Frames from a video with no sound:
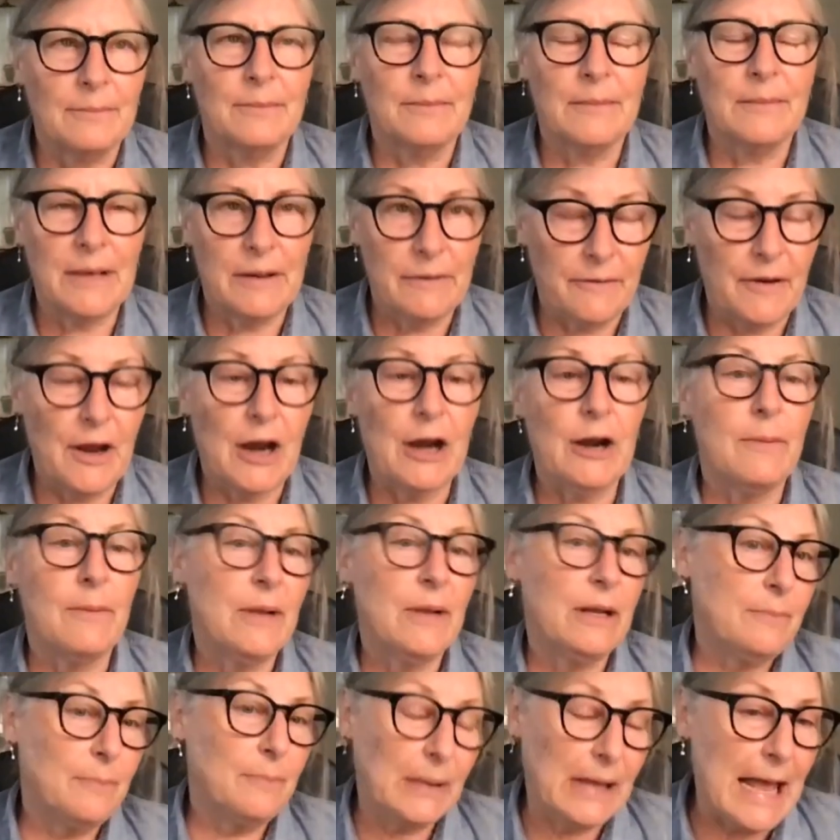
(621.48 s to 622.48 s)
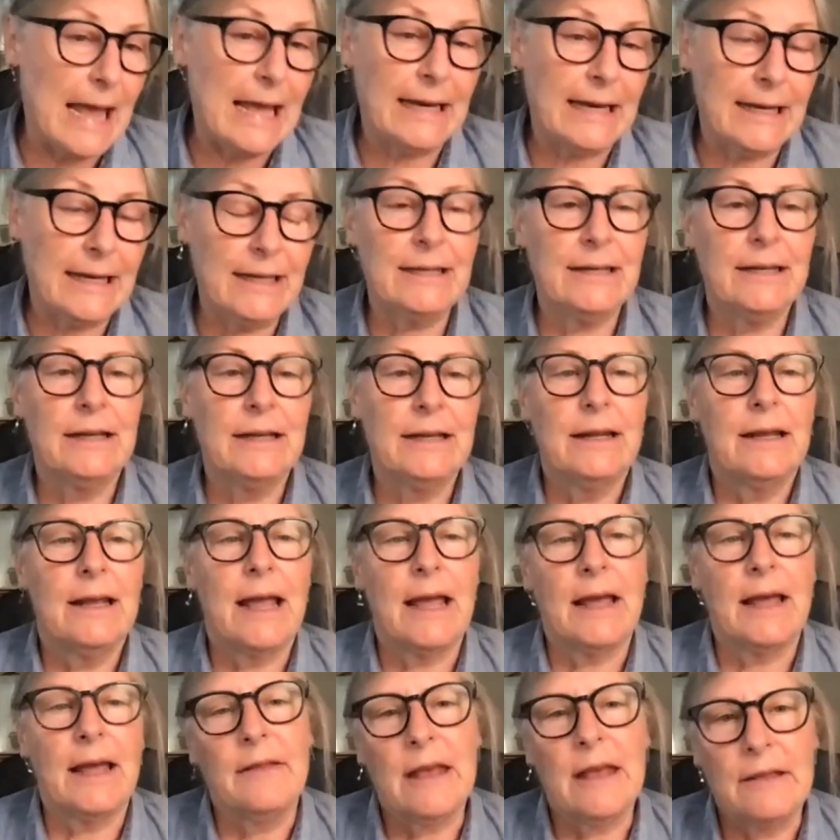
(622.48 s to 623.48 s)
environment, planet,
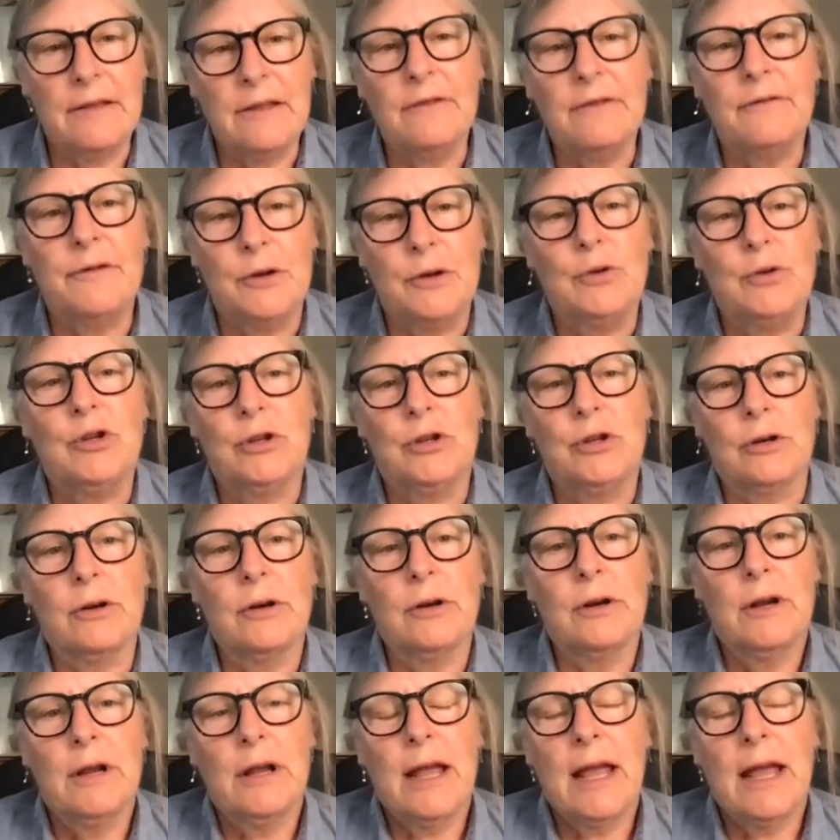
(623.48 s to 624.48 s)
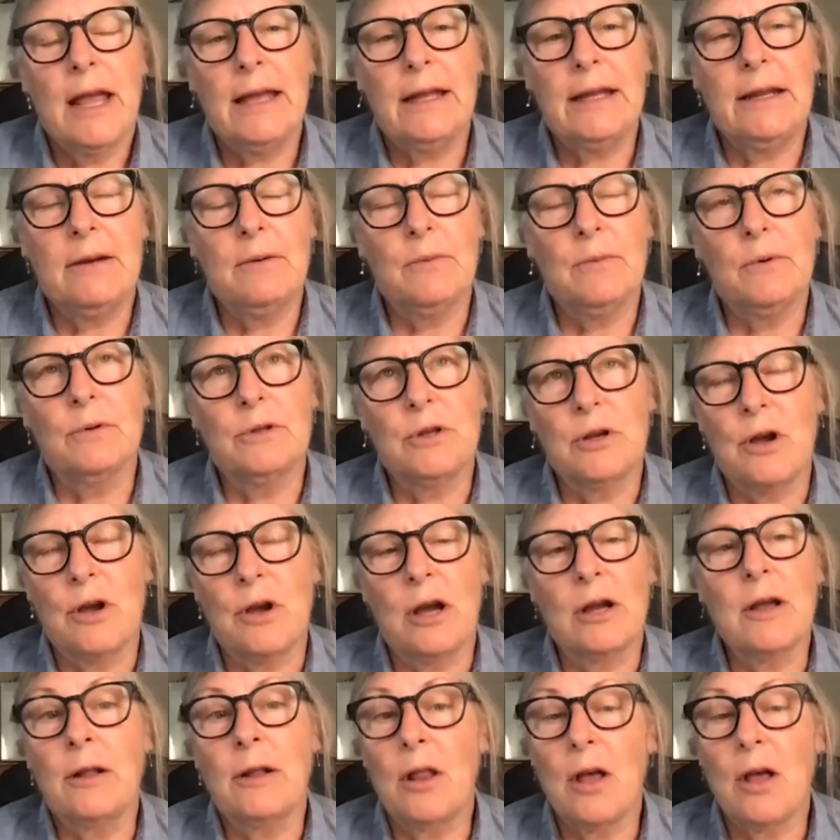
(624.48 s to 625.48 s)
and then the future. And it will
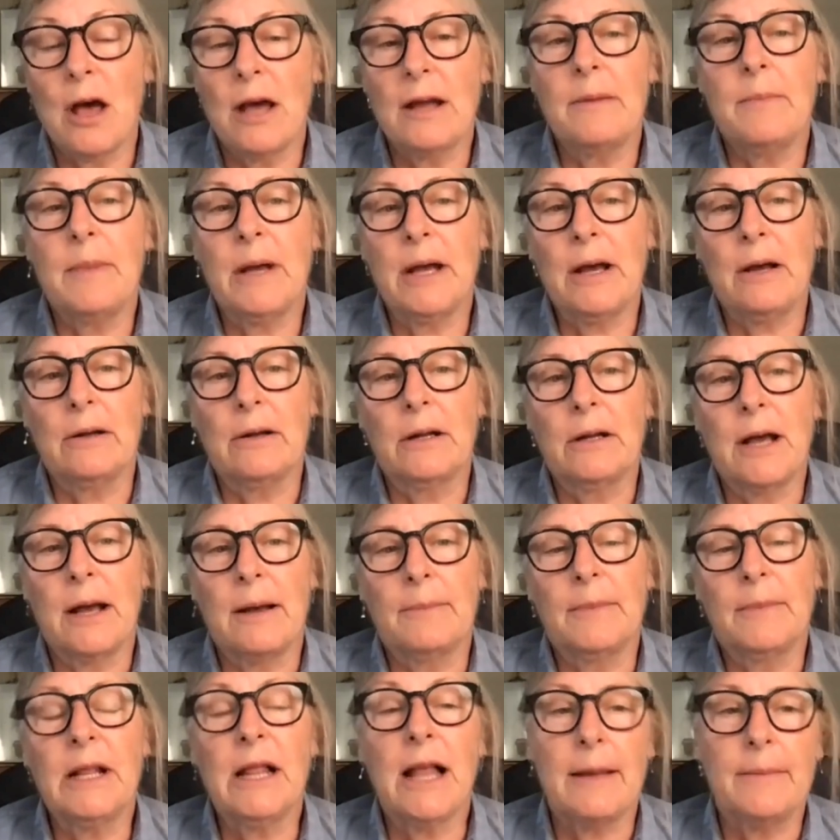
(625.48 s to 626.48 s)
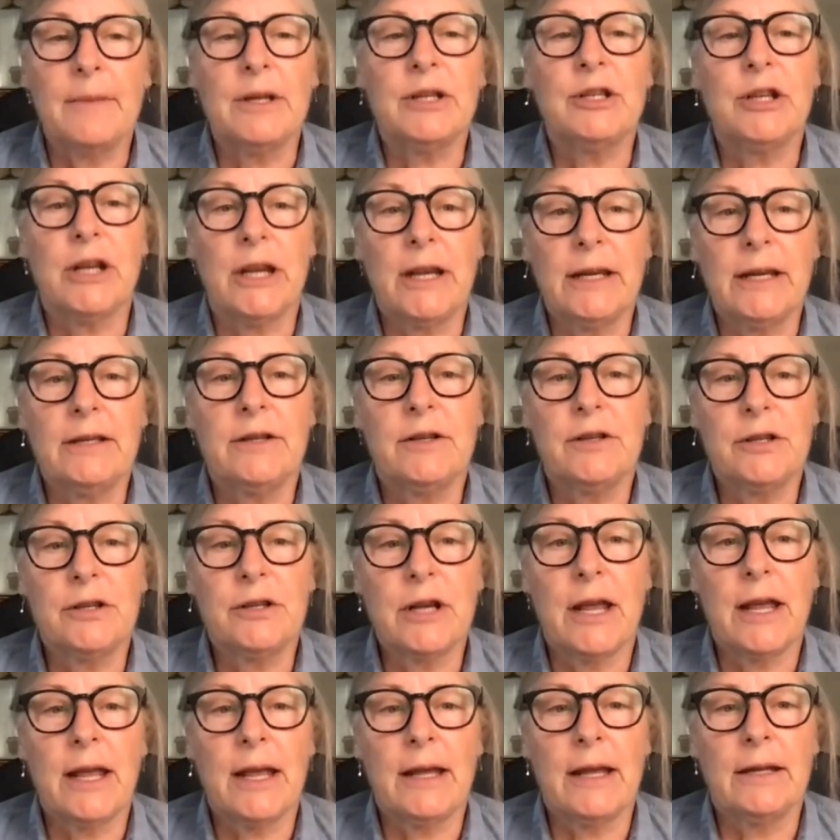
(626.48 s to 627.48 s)
talk a lot about climate change
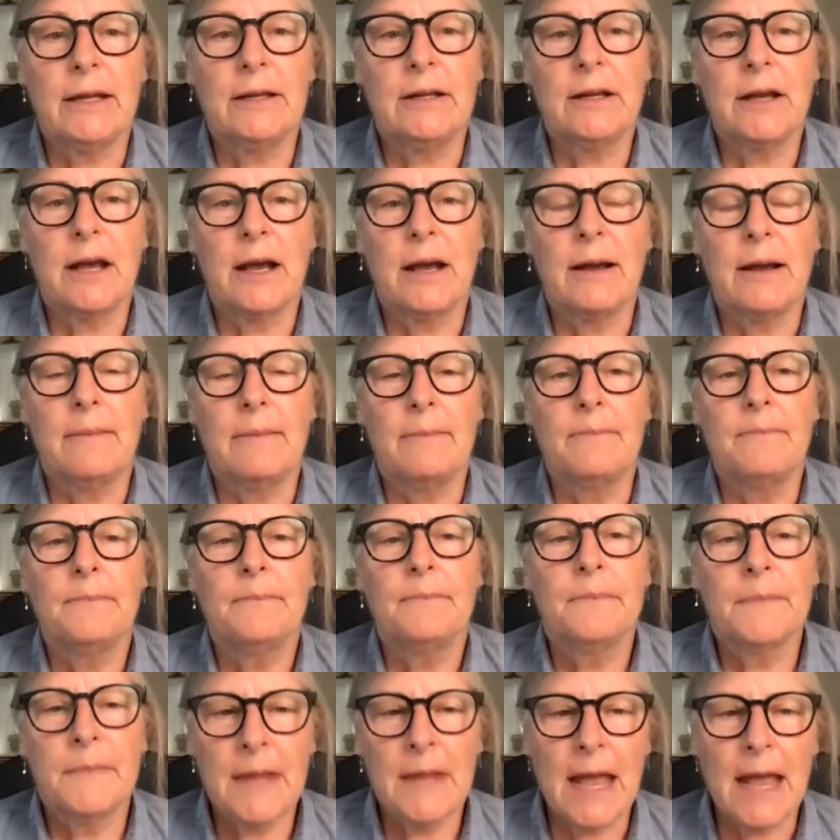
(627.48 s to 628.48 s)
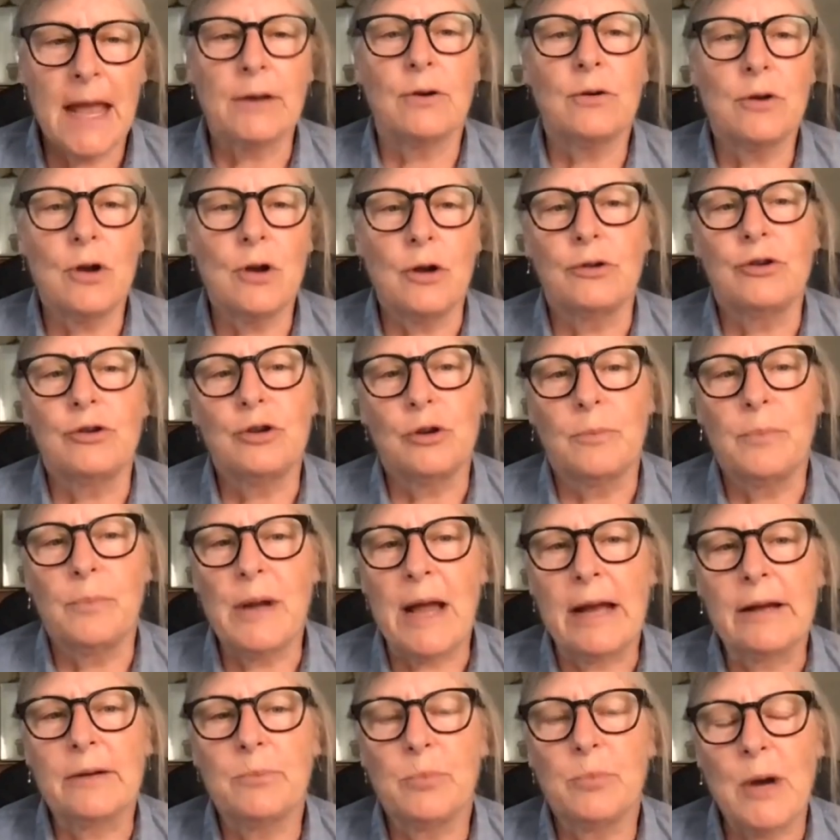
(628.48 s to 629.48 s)
and agricultural
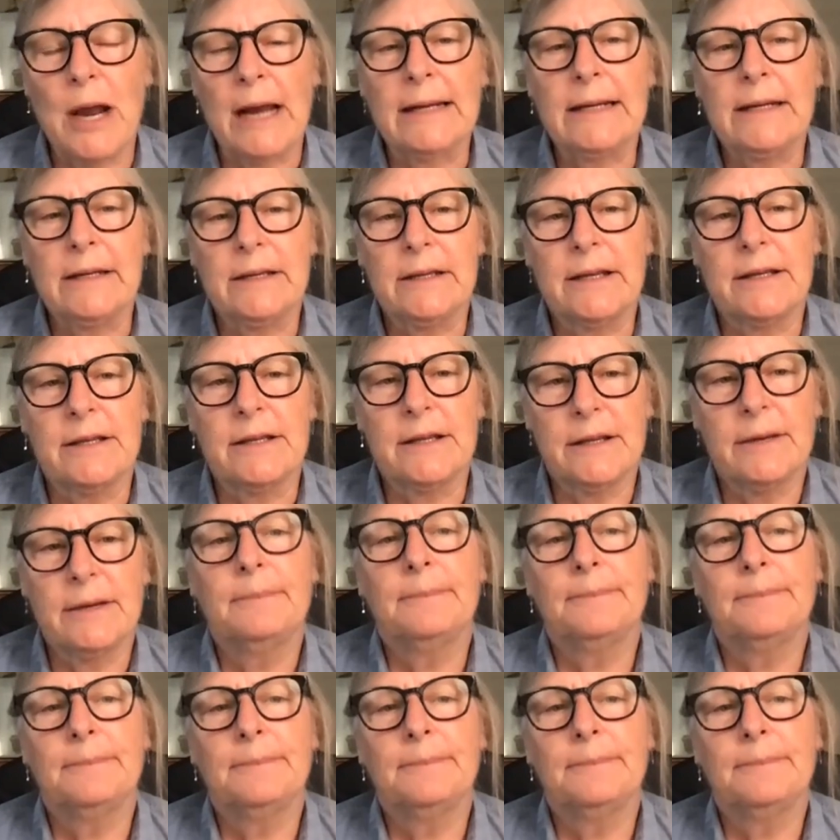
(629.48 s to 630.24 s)
practices.